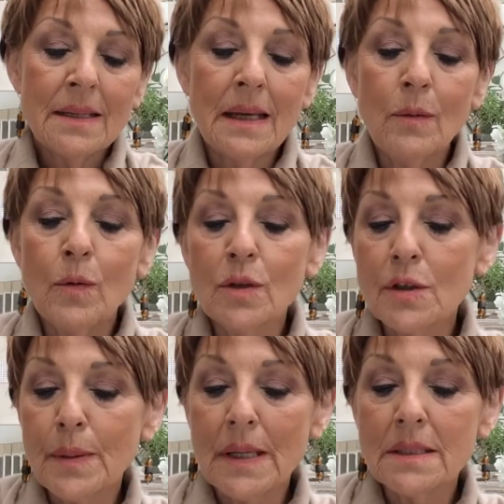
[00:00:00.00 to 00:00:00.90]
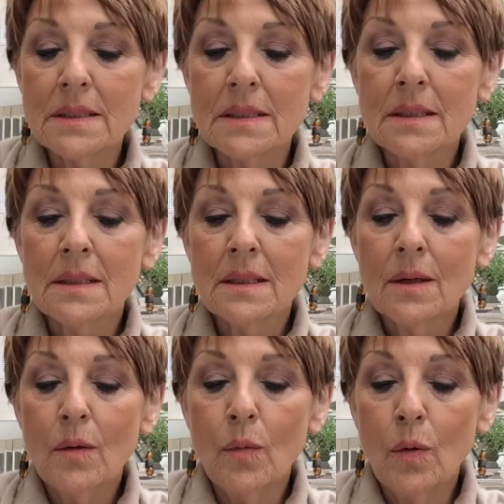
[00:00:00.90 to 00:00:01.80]
They walked past
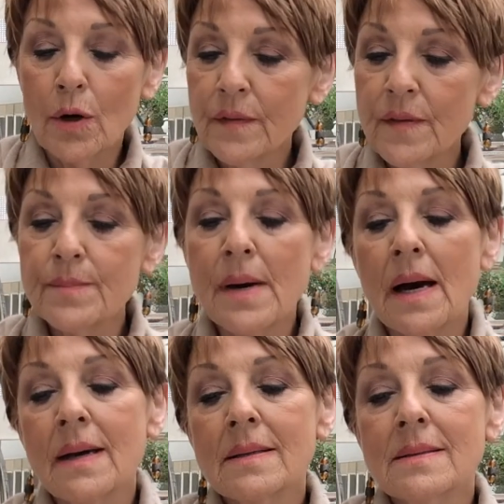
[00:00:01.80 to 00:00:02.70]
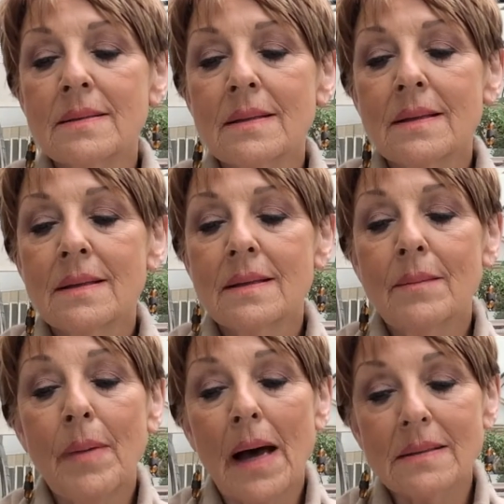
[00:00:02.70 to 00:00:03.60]
one of the mice,
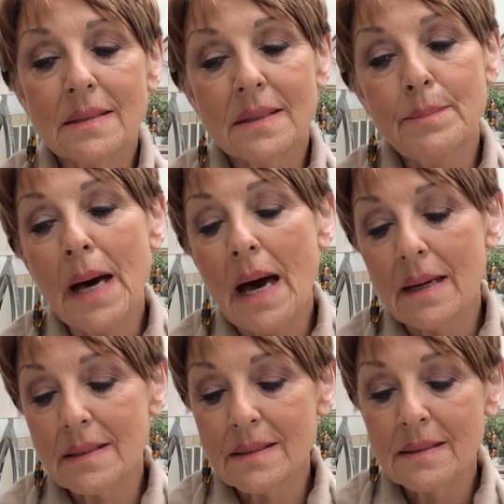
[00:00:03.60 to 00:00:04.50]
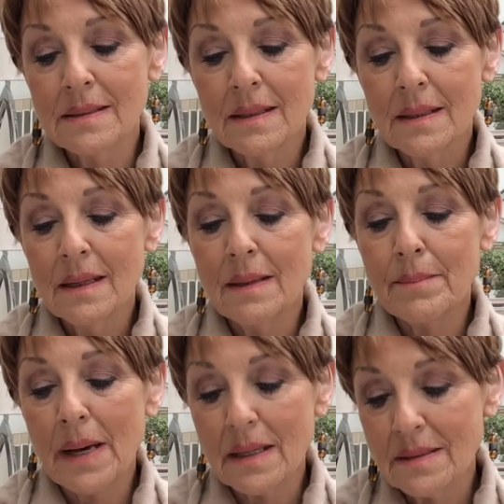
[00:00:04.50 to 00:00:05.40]
past the bats,
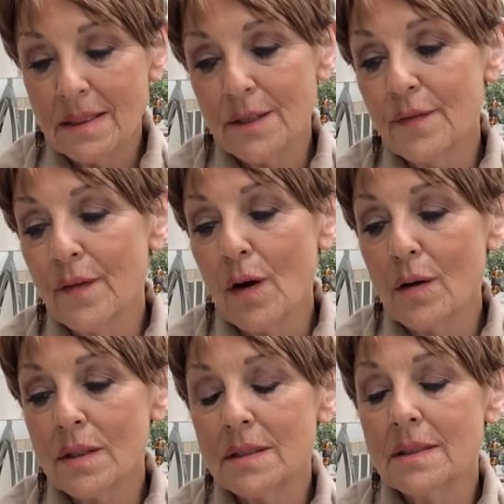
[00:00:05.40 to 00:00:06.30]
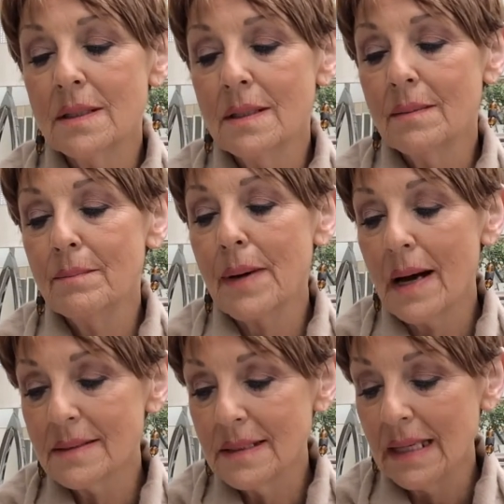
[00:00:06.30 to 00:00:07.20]
and past the fox,
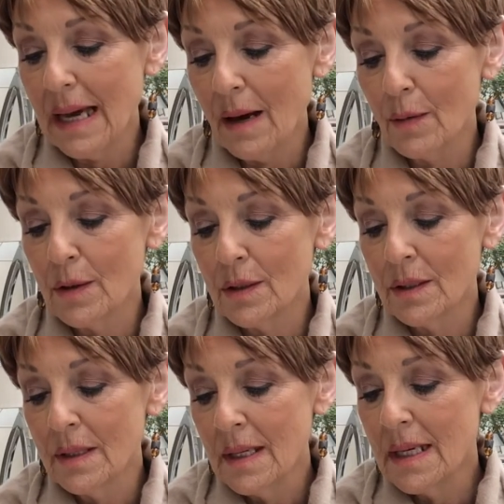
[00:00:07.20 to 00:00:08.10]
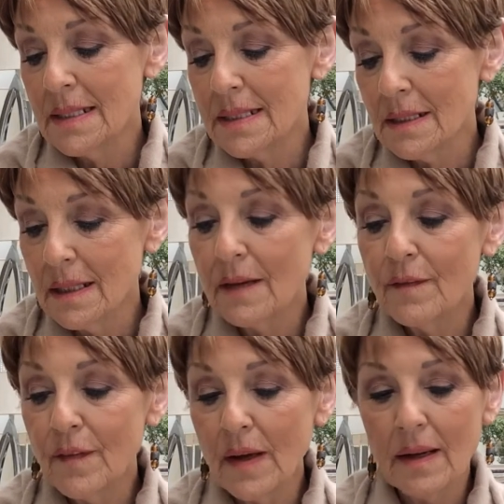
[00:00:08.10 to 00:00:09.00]
past the owl, until they
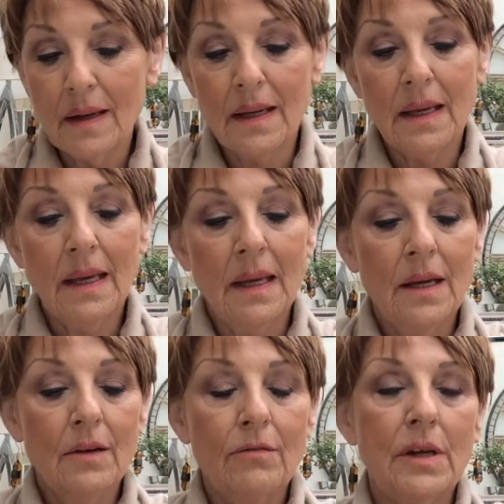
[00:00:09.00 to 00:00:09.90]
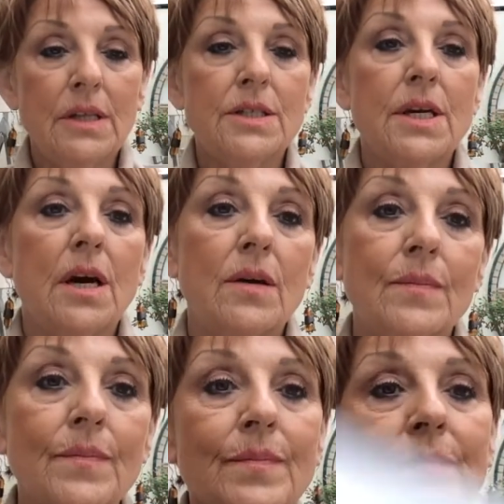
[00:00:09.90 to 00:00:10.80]
finally reached home.